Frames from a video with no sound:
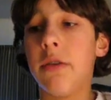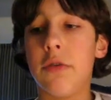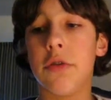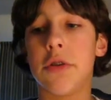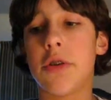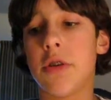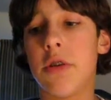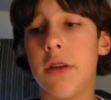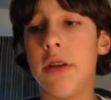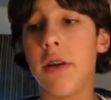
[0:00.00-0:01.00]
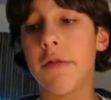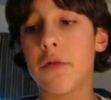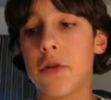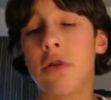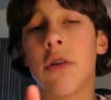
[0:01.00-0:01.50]
Just enough
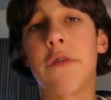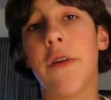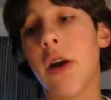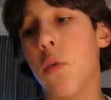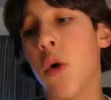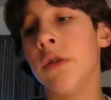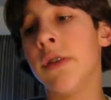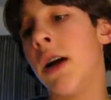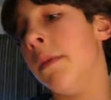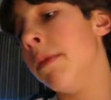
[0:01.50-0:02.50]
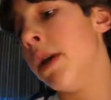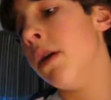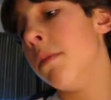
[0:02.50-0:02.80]
to start a fire one time,